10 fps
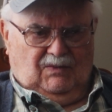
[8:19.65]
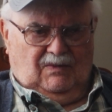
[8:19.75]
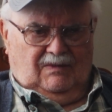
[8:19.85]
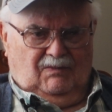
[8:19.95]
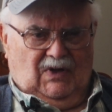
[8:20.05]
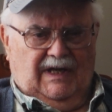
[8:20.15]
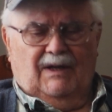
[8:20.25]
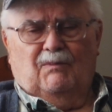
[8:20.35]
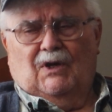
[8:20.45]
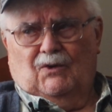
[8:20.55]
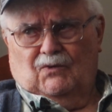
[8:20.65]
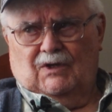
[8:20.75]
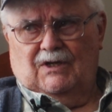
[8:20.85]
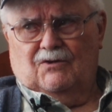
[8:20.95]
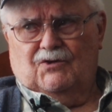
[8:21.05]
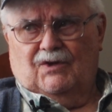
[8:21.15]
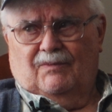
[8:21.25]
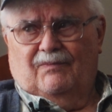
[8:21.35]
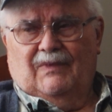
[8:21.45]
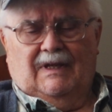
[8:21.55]
to buy my own
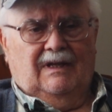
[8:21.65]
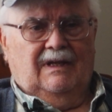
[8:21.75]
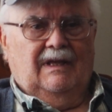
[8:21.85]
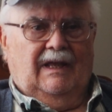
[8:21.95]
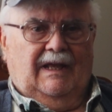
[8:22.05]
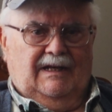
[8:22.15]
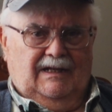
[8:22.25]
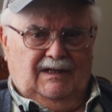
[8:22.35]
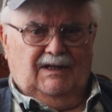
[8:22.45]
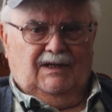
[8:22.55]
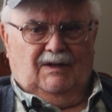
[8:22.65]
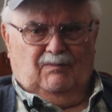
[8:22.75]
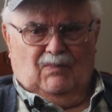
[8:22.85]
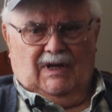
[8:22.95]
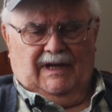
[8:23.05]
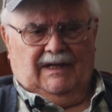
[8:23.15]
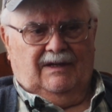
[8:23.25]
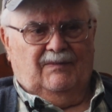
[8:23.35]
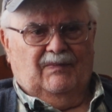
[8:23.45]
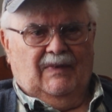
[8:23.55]
dealership and ended up
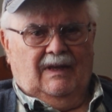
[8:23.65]
buying